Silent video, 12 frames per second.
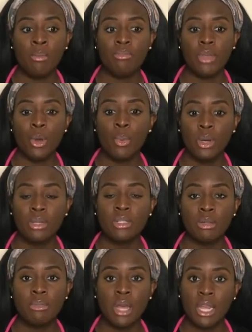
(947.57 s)
There was
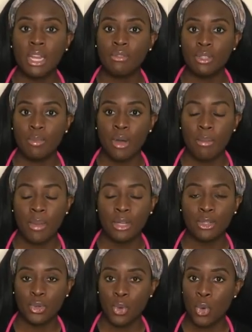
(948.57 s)
some negatives about my
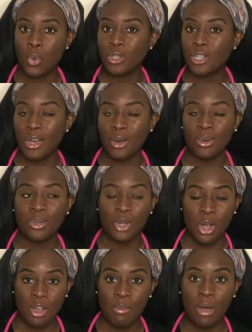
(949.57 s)
school, which I'll
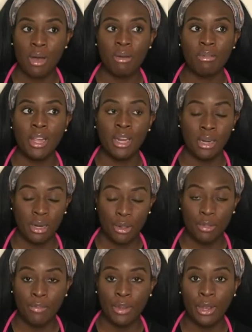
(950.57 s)
talk about in
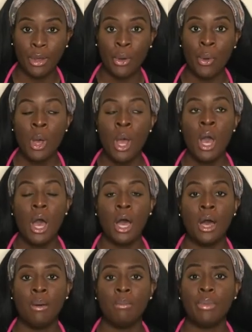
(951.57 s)
another video.
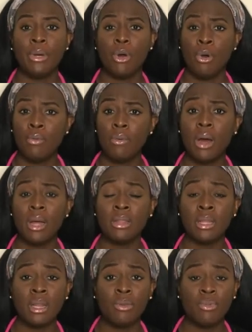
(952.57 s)
But overall, I
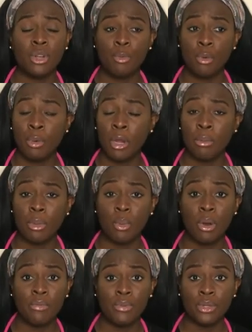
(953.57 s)
think they really prepared me
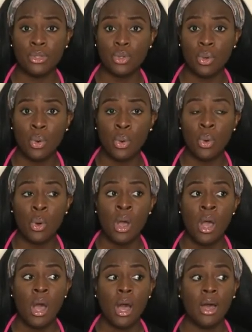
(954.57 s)
well for the school.
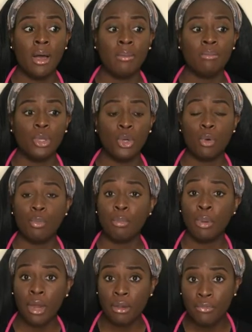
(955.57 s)

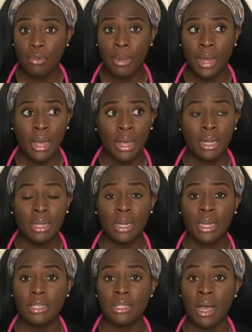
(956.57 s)
Preparing for my
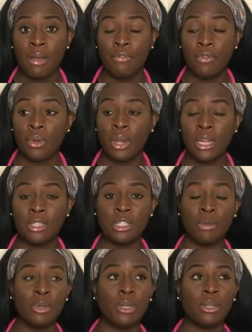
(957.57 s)
NCLEX, I feel like
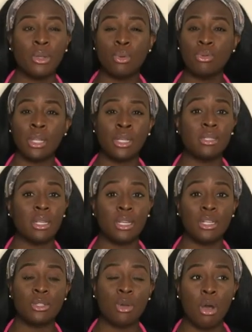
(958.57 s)
some of the little things that they
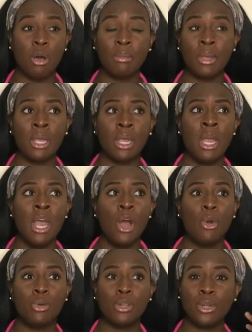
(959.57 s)
taught me,
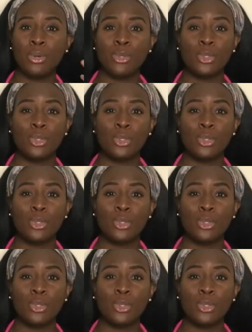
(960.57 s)
or the little